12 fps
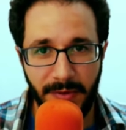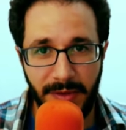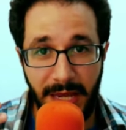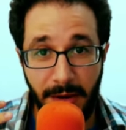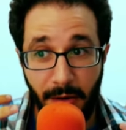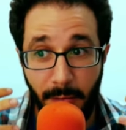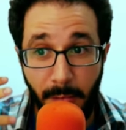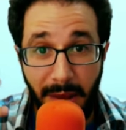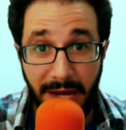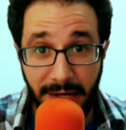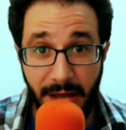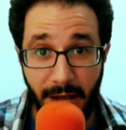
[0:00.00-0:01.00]
they are
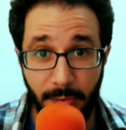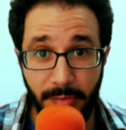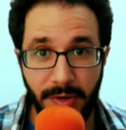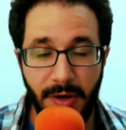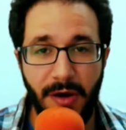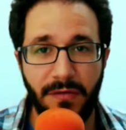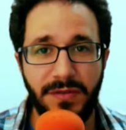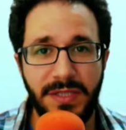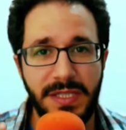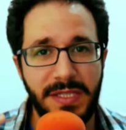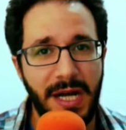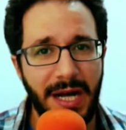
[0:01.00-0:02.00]
made up of
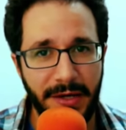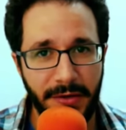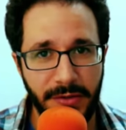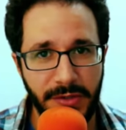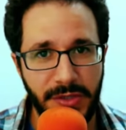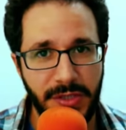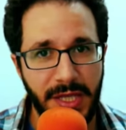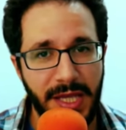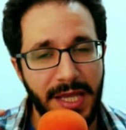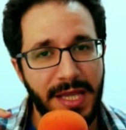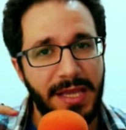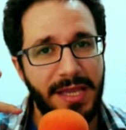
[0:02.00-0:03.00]
desires
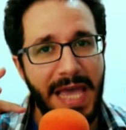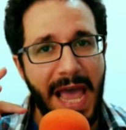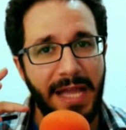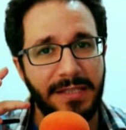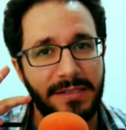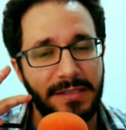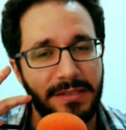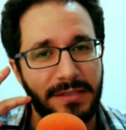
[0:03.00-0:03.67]
that